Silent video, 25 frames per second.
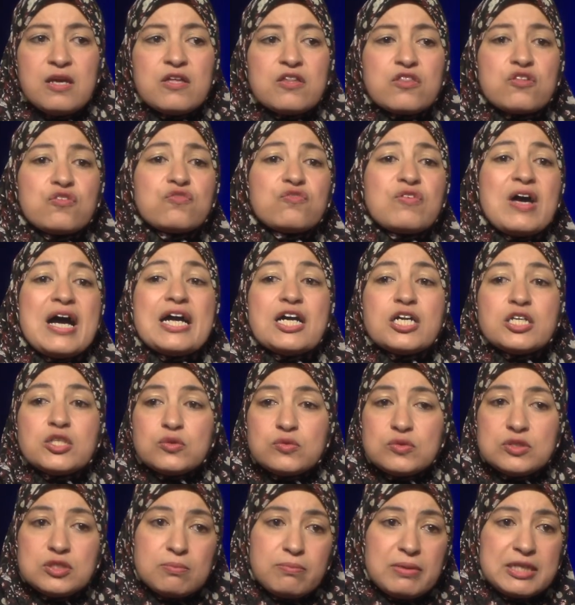the
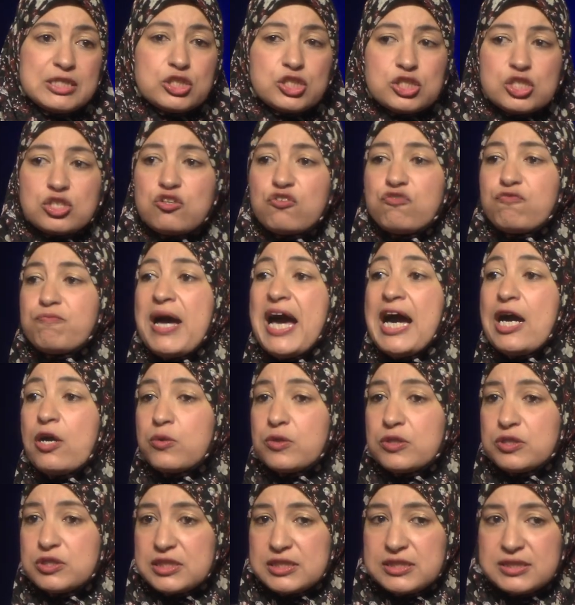value dimension of
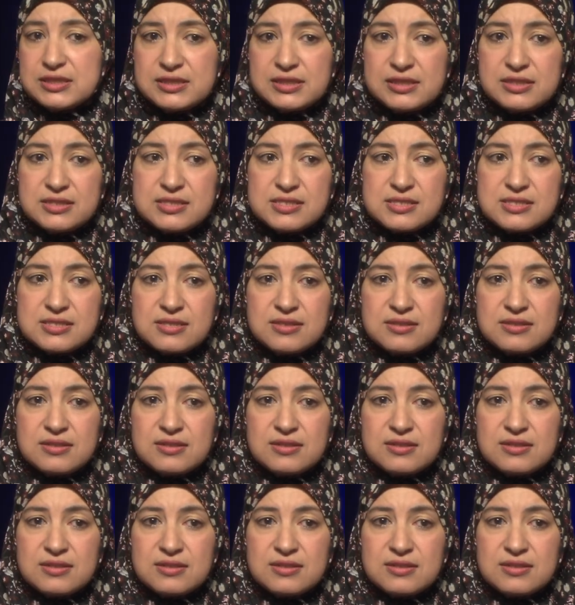power distance.